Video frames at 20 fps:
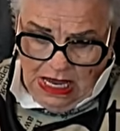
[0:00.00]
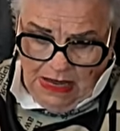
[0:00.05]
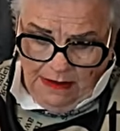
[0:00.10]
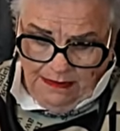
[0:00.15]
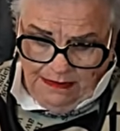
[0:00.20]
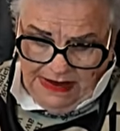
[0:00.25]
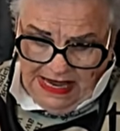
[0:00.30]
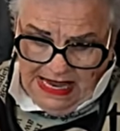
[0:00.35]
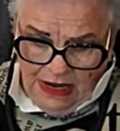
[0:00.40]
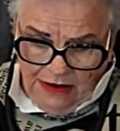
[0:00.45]

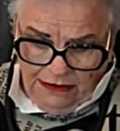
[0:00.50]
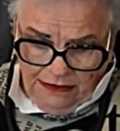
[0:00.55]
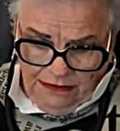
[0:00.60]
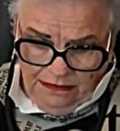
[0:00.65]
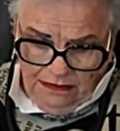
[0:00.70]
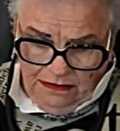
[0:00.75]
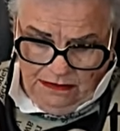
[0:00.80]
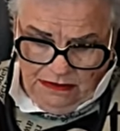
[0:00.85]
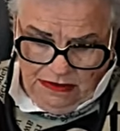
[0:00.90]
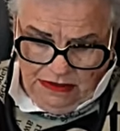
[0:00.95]
about
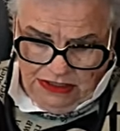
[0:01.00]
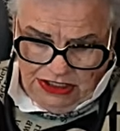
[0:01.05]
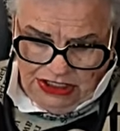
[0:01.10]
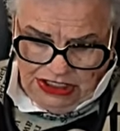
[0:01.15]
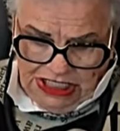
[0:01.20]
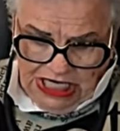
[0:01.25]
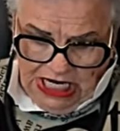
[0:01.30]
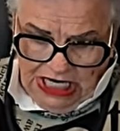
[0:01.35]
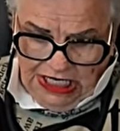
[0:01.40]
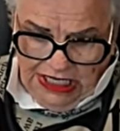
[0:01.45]

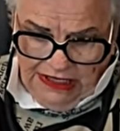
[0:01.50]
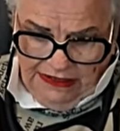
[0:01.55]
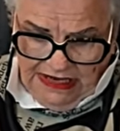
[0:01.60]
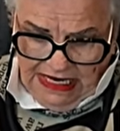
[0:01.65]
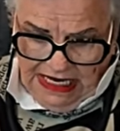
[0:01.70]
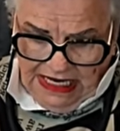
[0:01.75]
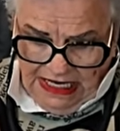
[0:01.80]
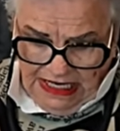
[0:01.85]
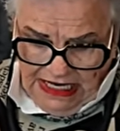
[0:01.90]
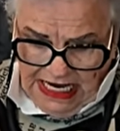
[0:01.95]
stealing
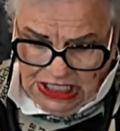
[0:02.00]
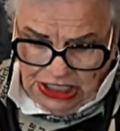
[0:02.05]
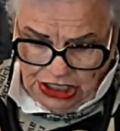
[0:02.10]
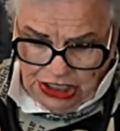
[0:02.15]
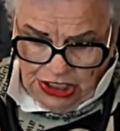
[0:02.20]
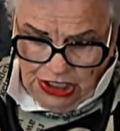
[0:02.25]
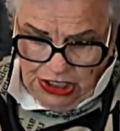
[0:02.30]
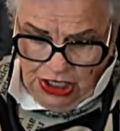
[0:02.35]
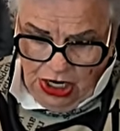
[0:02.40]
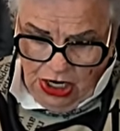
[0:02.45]
the
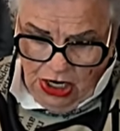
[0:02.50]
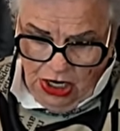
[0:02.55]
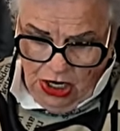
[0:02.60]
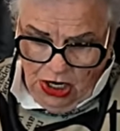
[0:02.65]
election,